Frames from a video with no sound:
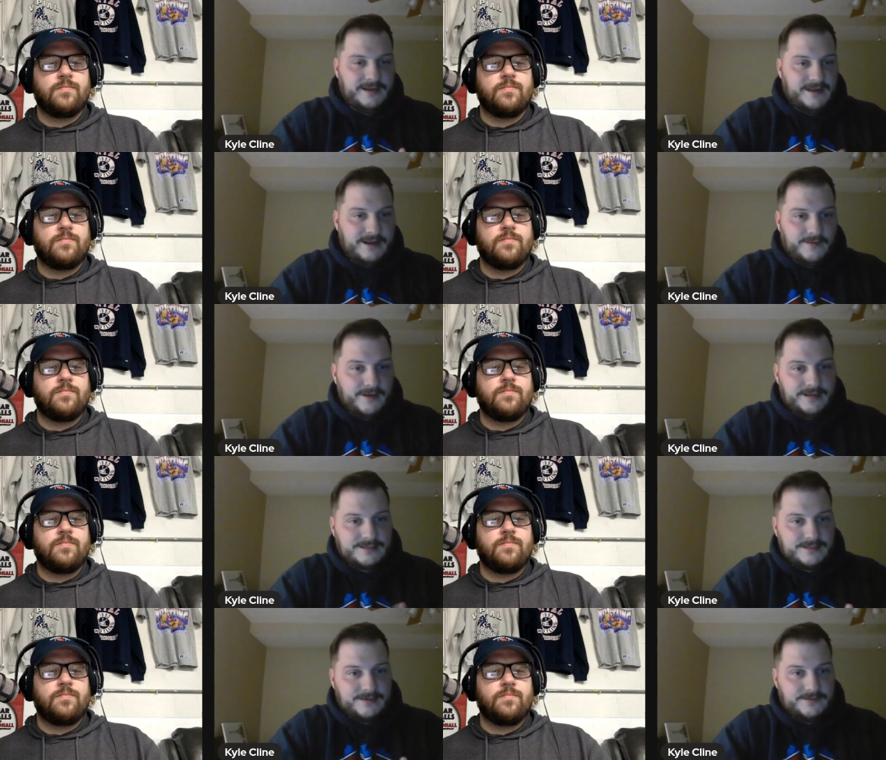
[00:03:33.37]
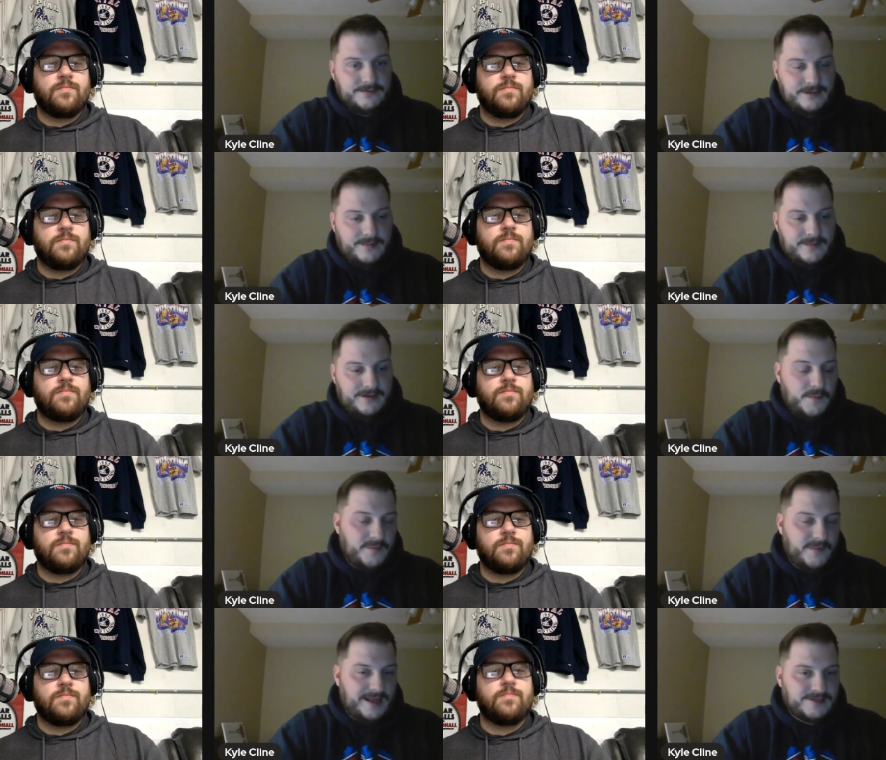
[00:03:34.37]
Speaker 1: in anyway. So I mean, open
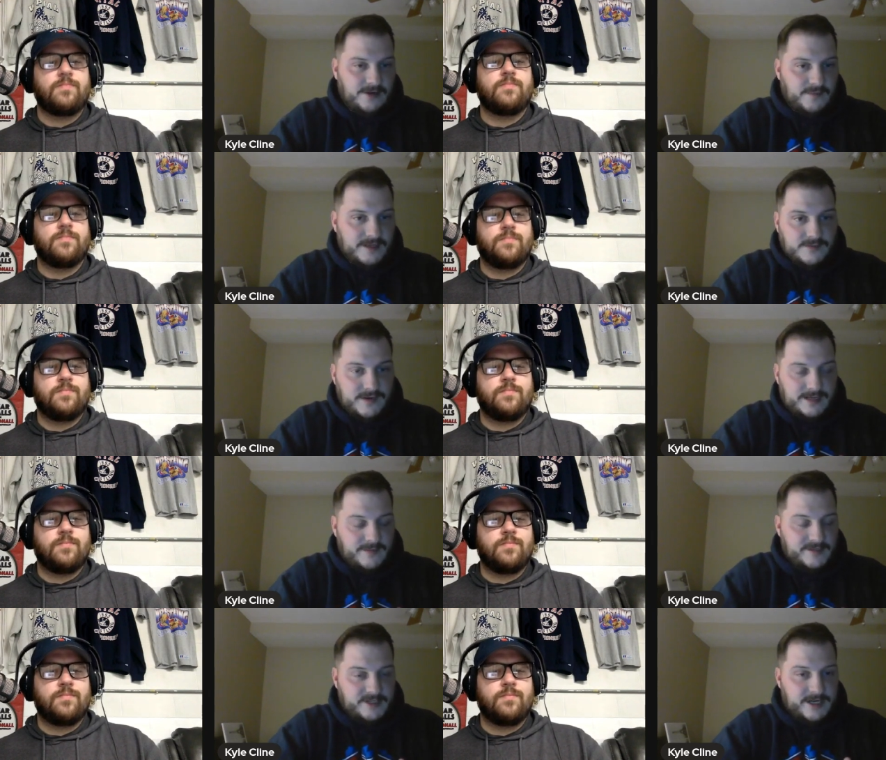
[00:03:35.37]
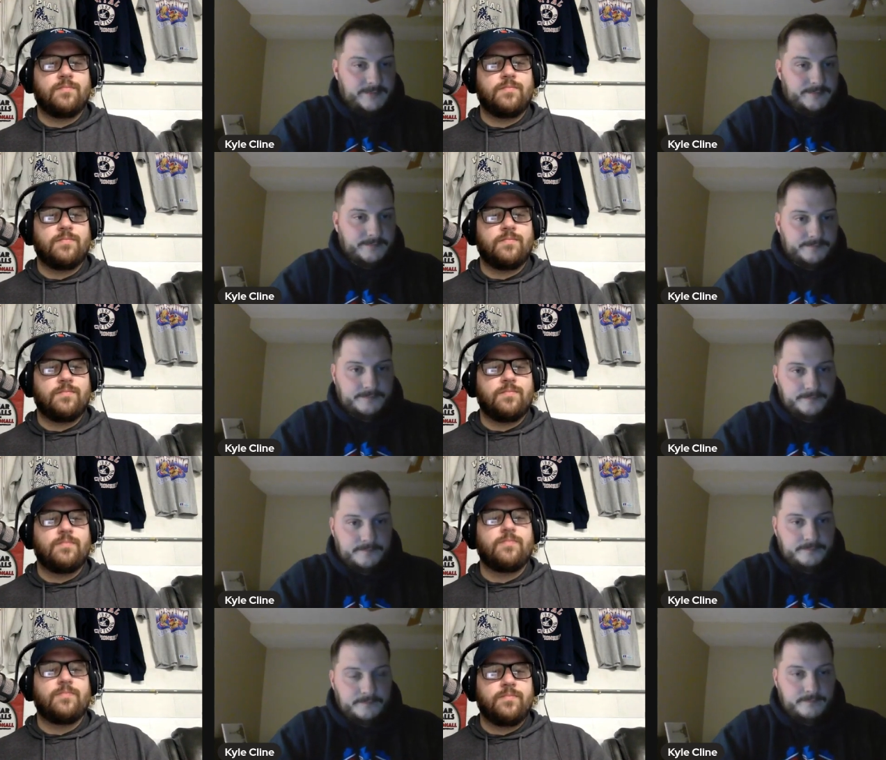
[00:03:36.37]
mats are our best way to get in shape.
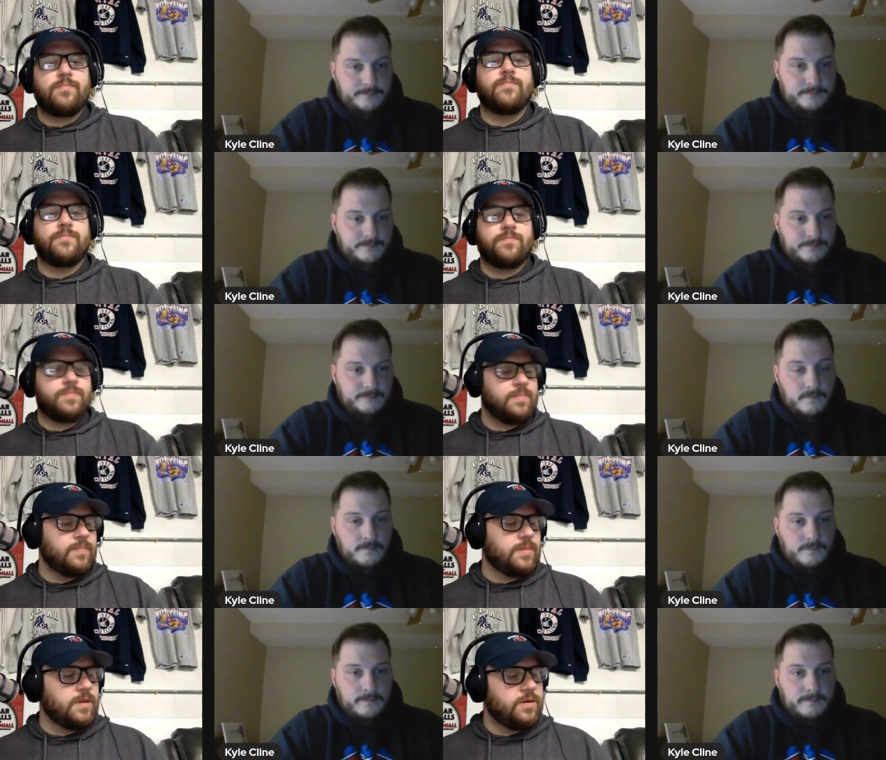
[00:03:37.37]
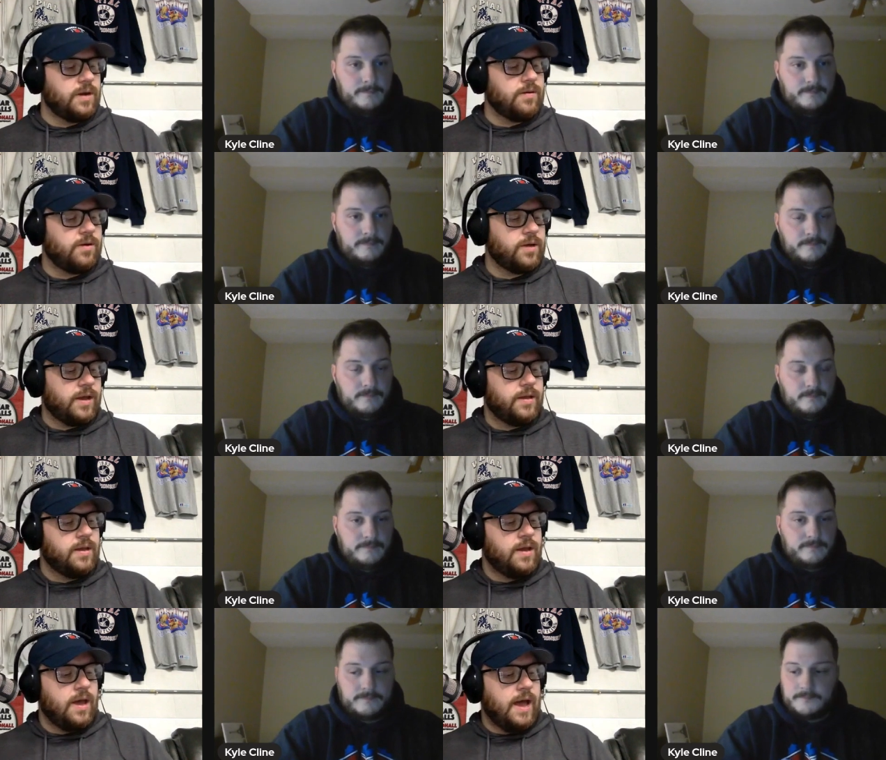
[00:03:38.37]
Speaker 2: Mm, mm, no doubt. Okay.
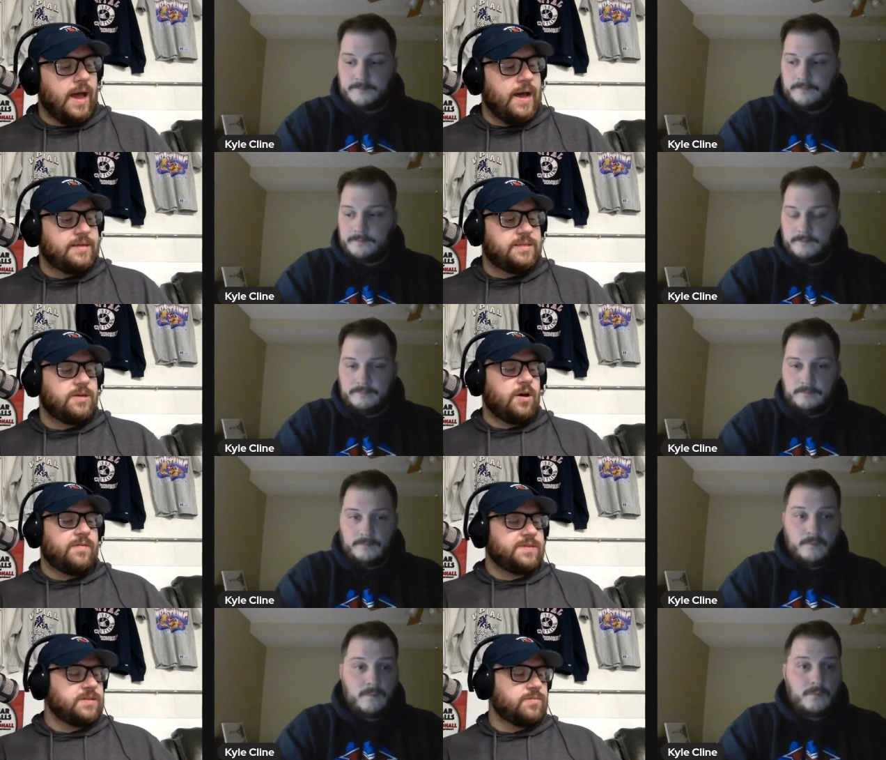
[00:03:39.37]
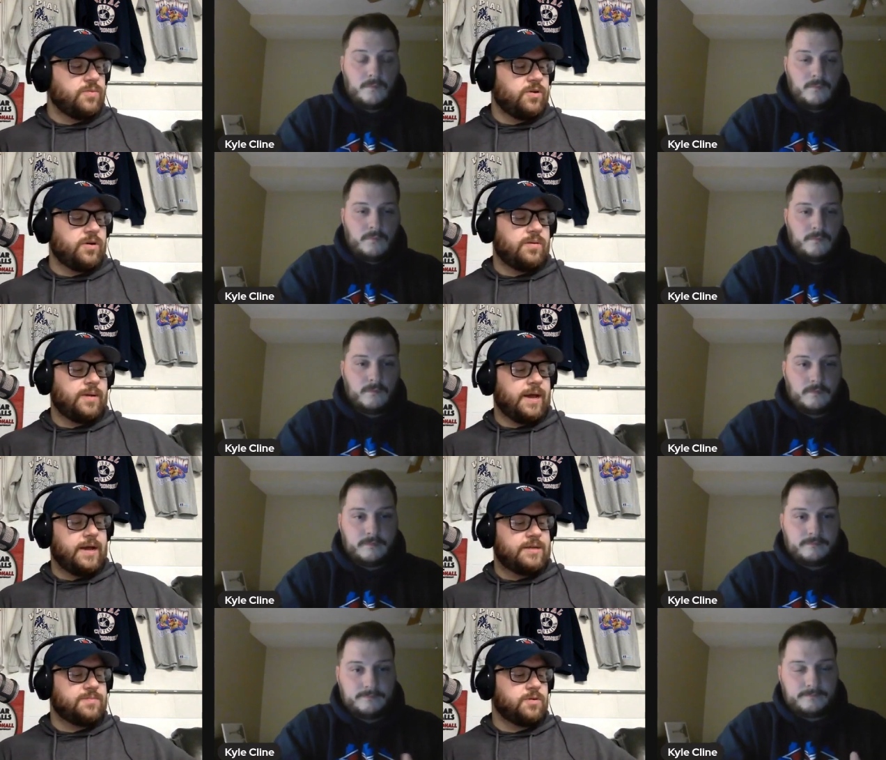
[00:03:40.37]
As the off-season program
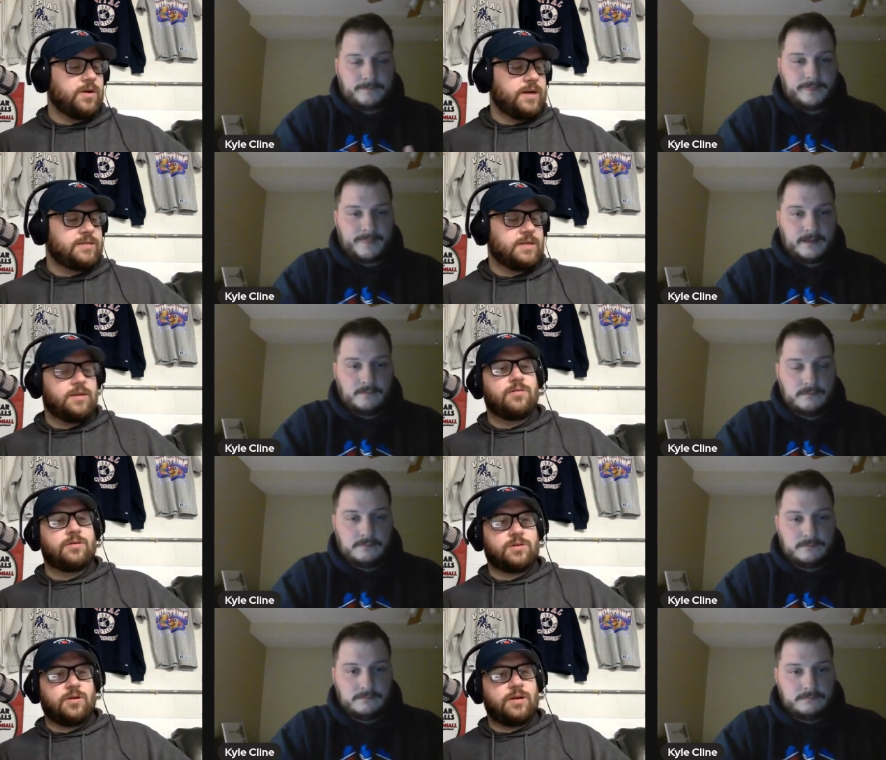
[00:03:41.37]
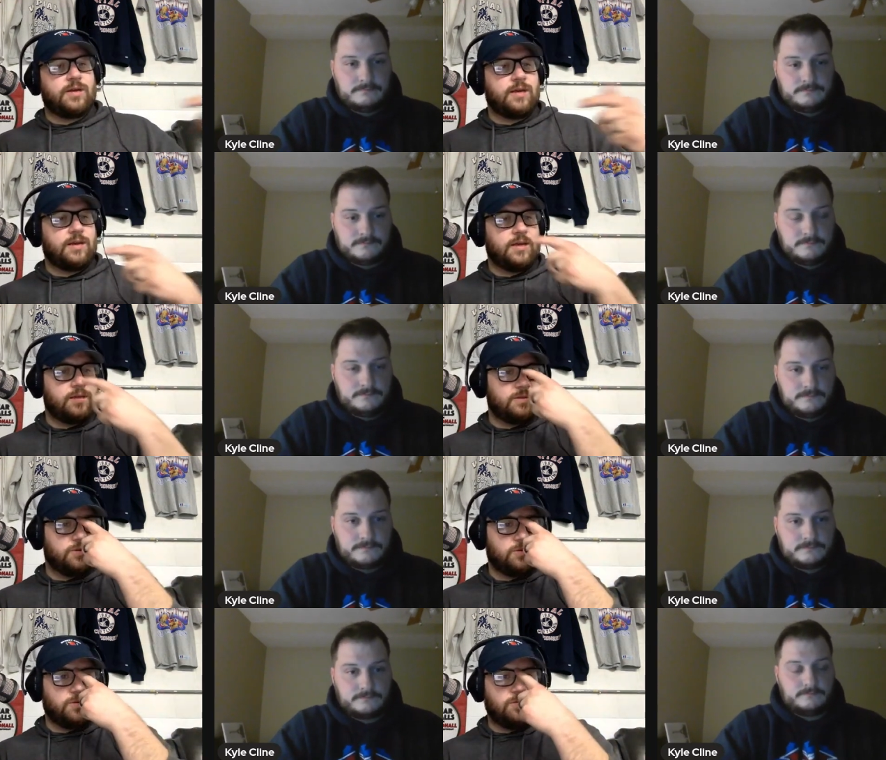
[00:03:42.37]
has progressed and you're starting to get
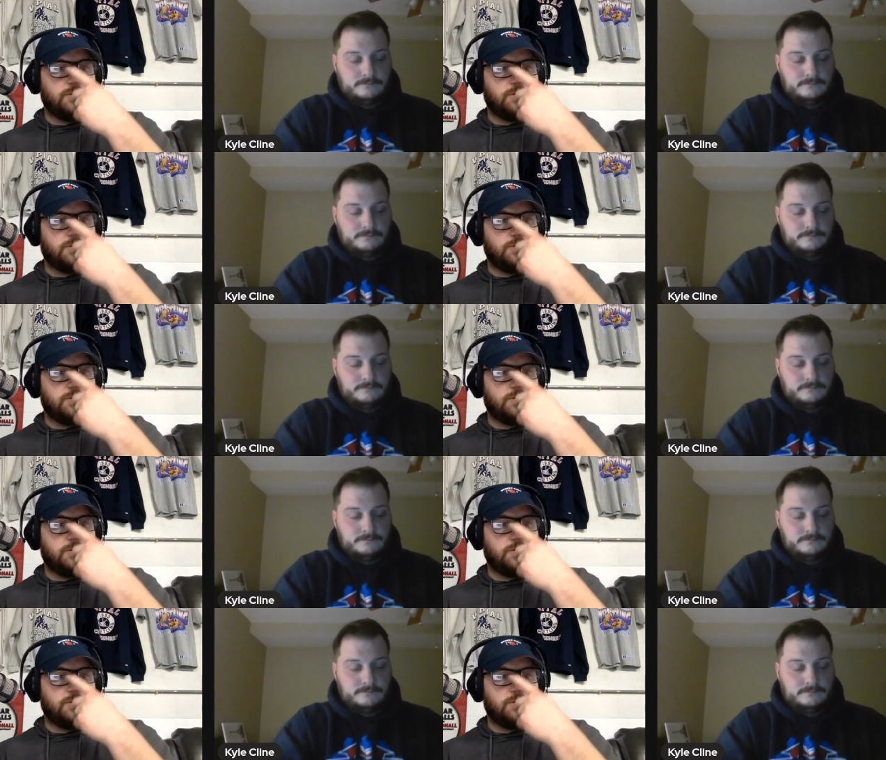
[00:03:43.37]
into